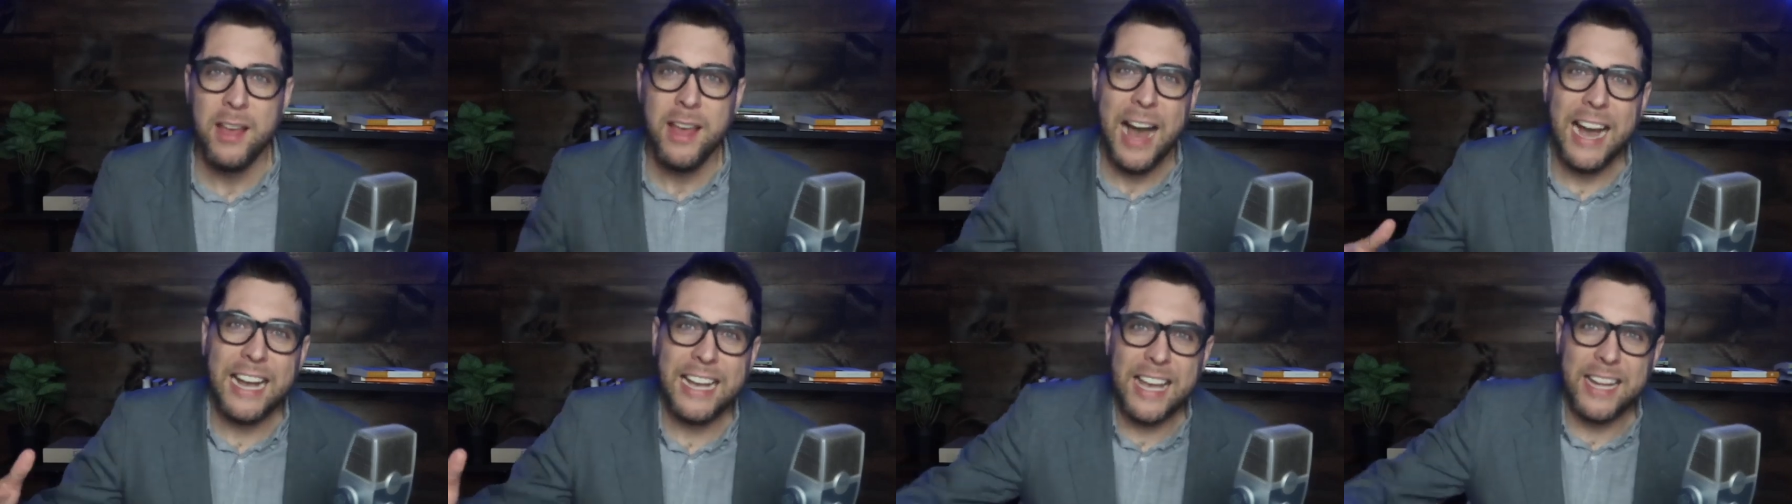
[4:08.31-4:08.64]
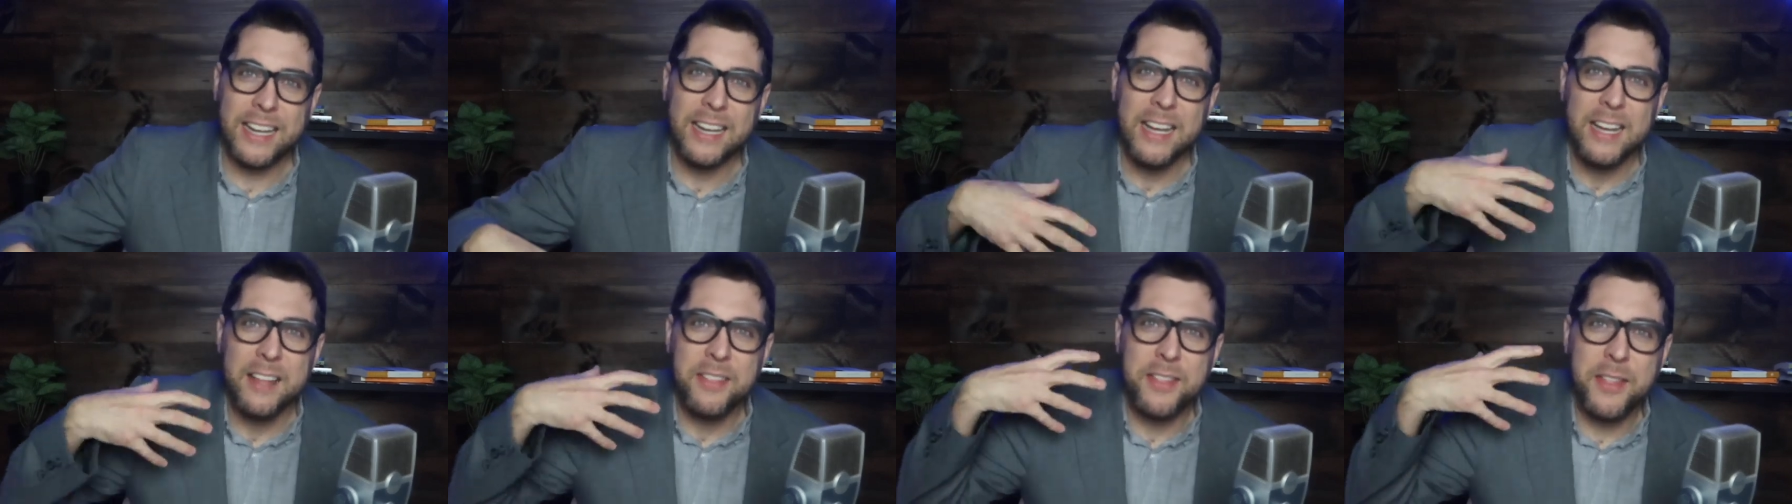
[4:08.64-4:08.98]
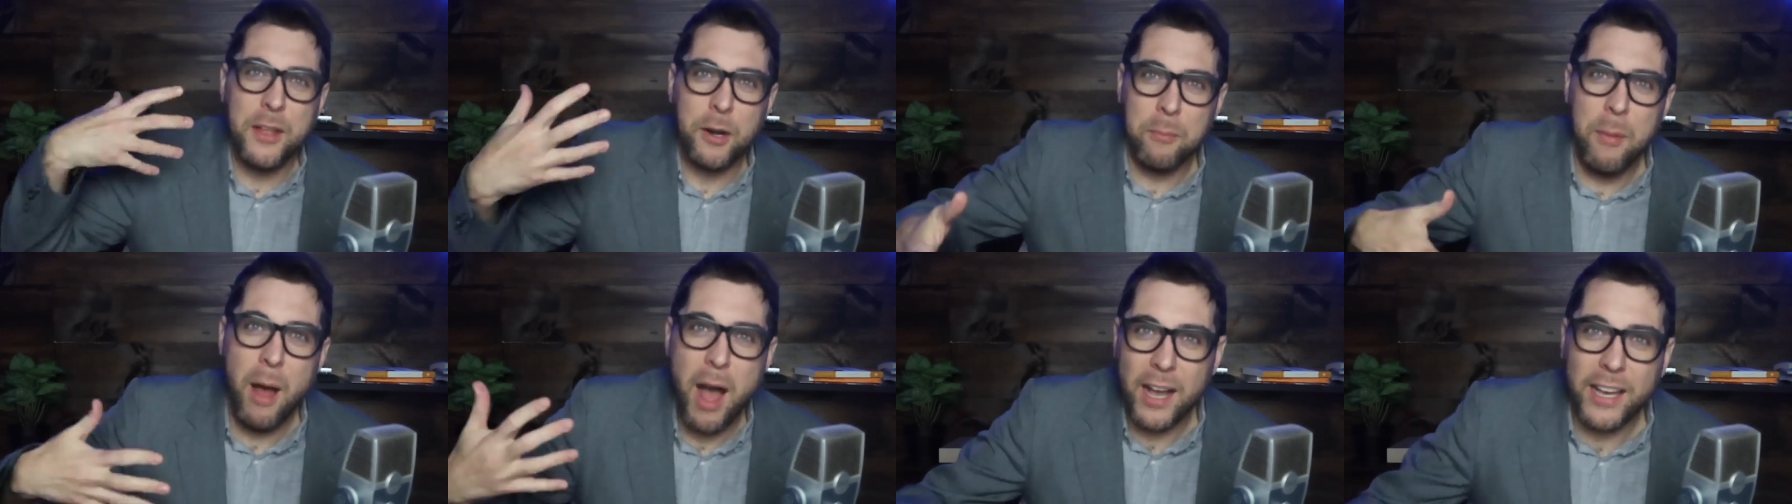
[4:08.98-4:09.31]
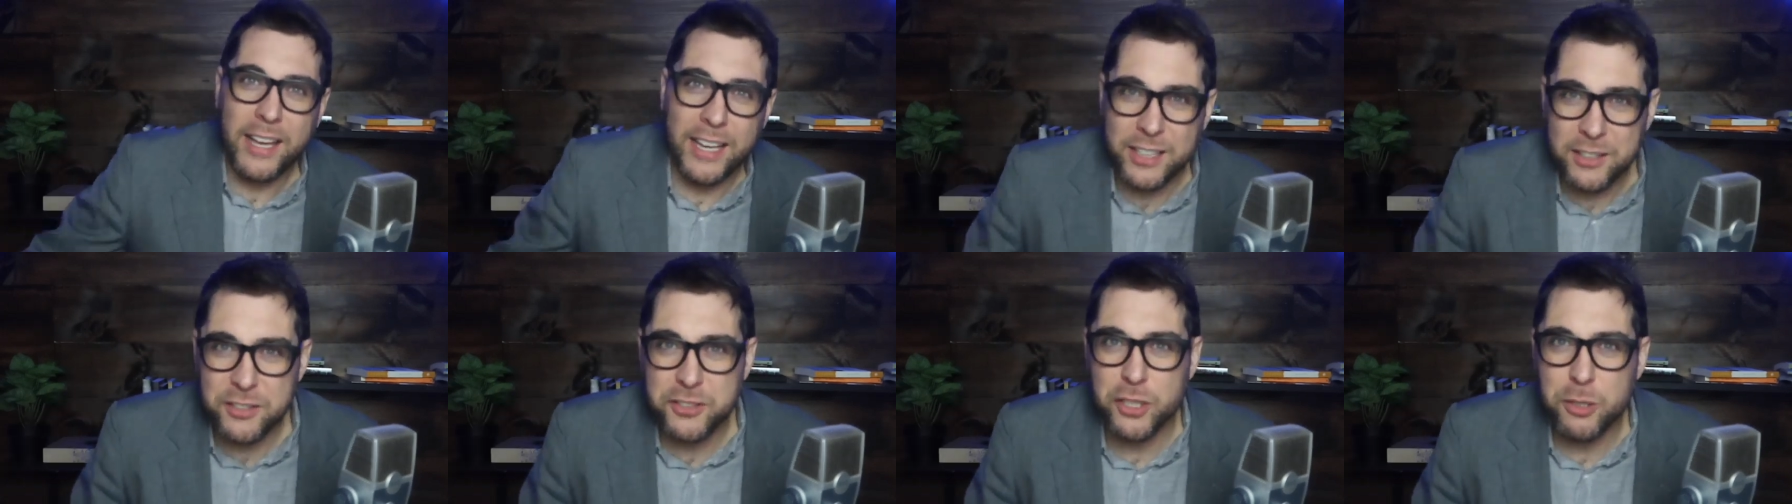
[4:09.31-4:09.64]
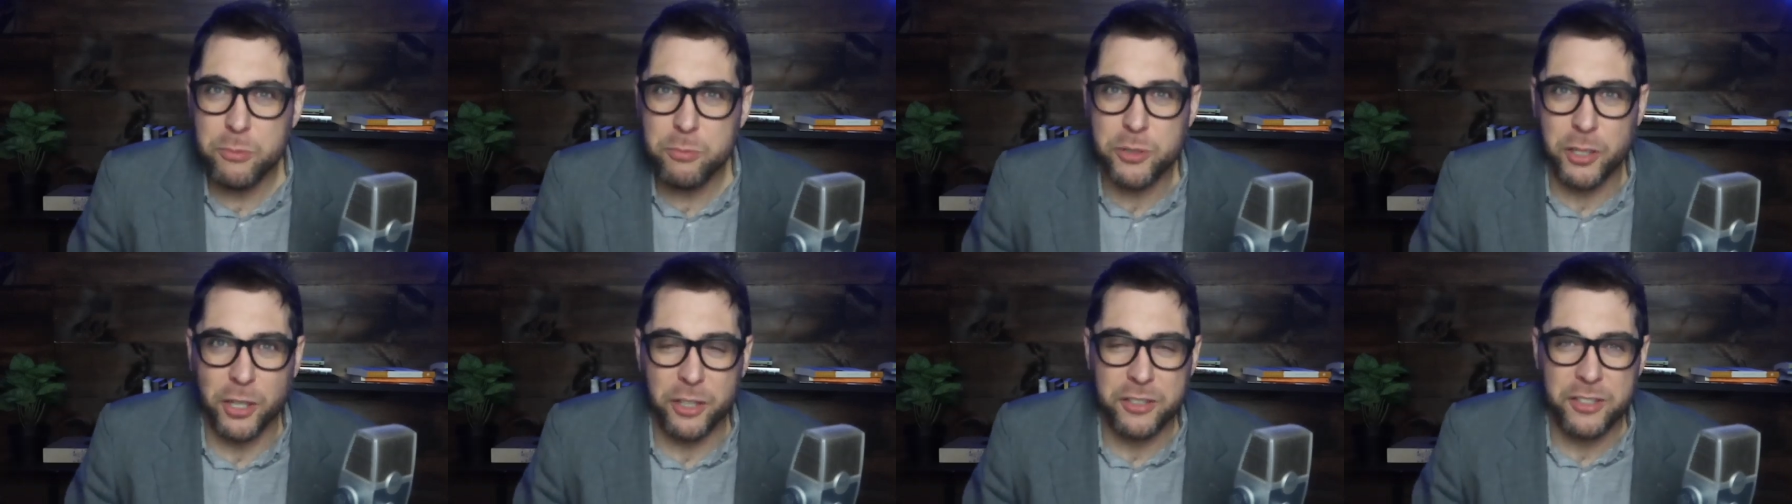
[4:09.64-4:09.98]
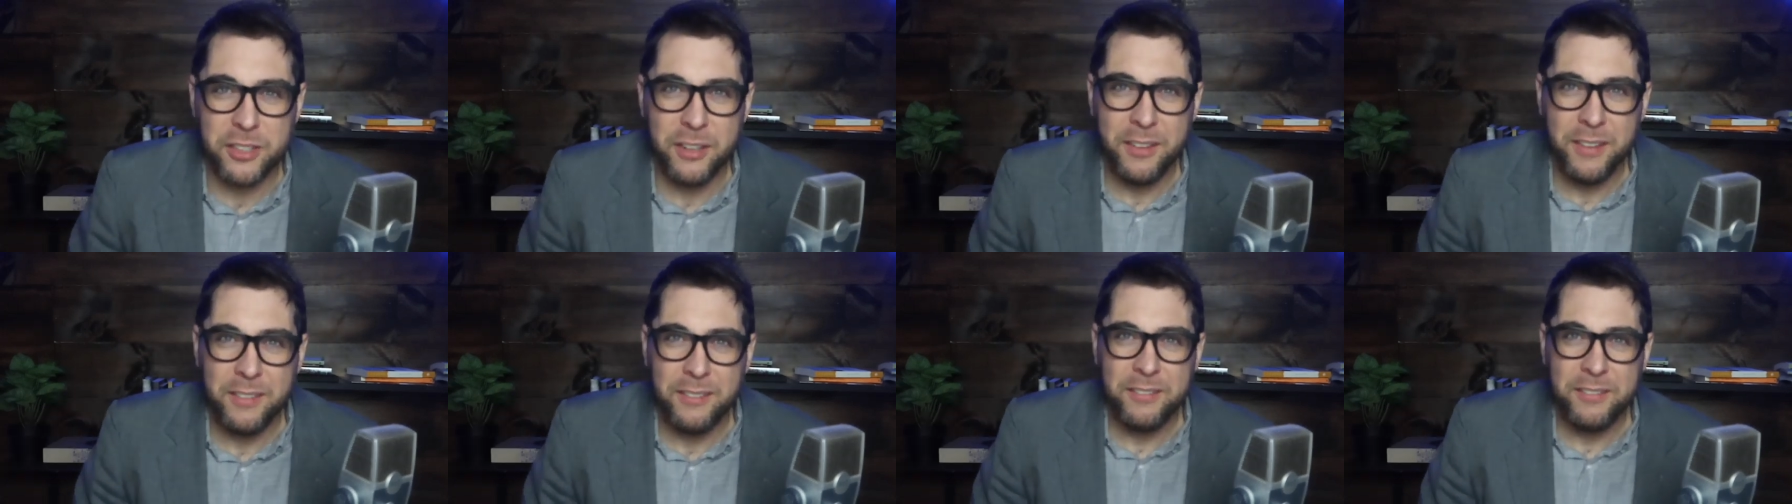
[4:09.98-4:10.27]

Again, they're mocking Zoom Church.